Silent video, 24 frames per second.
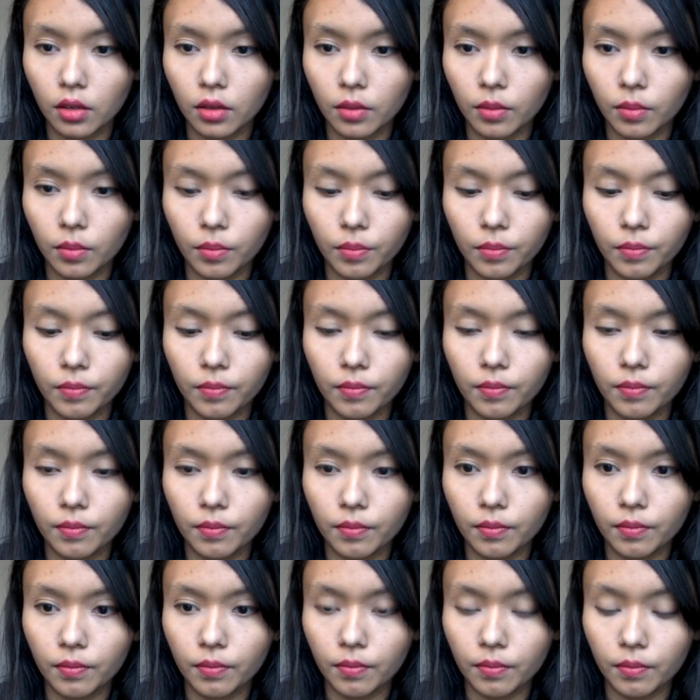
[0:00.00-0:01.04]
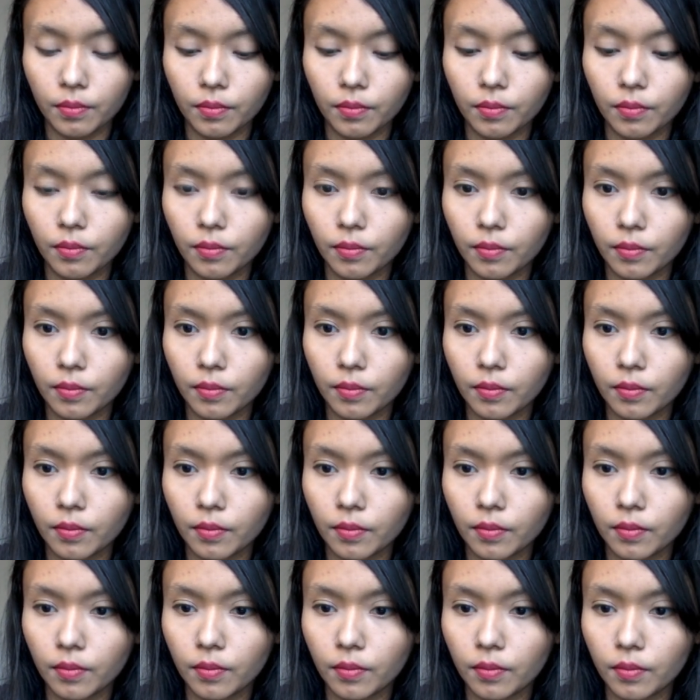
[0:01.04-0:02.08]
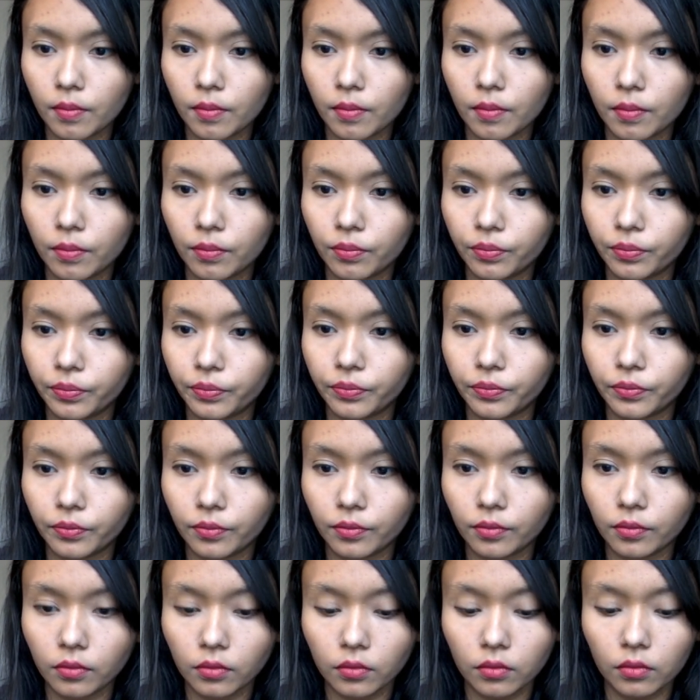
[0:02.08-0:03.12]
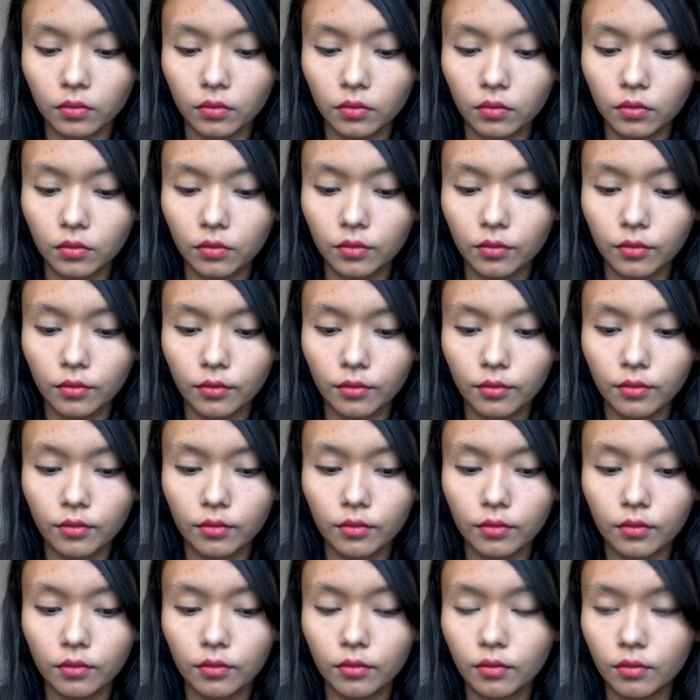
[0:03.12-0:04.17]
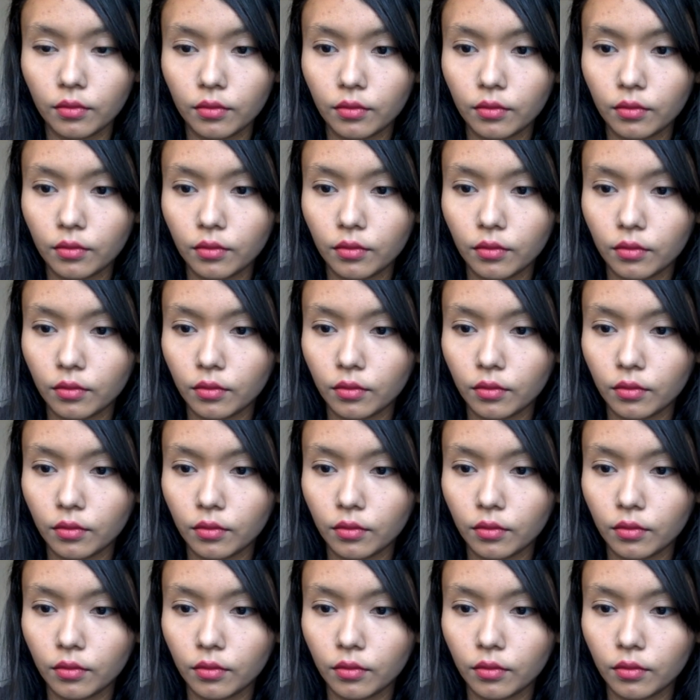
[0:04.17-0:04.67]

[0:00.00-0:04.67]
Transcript: Nobody speaks.